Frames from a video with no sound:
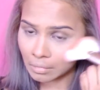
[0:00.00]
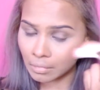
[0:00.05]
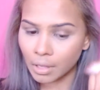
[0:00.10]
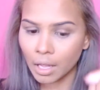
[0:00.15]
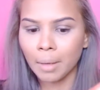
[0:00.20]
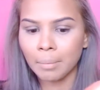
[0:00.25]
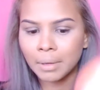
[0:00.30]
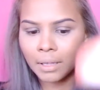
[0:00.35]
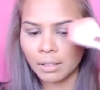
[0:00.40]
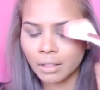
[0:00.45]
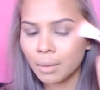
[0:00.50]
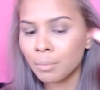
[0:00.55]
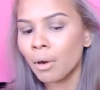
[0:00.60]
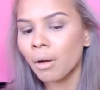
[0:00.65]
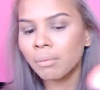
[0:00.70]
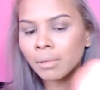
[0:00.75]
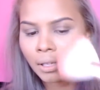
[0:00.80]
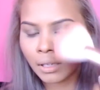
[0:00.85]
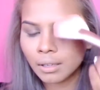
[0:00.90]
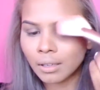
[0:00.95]
I mean, there
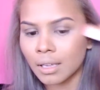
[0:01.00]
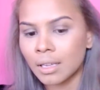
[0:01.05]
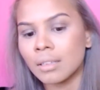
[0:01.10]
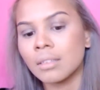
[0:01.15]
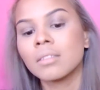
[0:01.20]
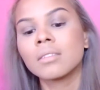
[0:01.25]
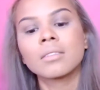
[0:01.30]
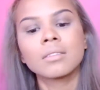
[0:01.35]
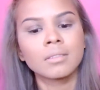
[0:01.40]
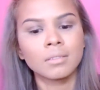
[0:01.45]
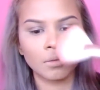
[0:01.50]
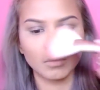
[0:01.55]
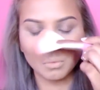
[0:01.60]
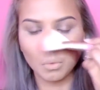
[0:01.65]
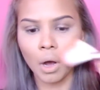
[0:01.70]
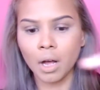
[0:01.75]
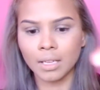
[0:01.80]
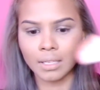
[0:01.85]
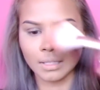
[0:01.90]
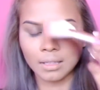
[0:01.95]
probably is
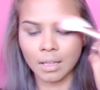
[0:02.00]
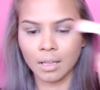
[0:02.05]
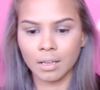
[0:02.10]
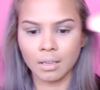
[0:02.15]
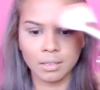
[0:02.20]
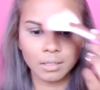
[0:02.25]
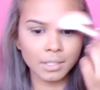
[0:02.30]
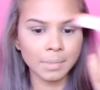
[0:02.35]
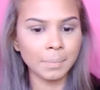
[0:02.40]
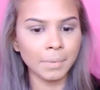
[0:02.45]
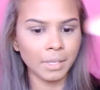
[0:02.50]
worse things,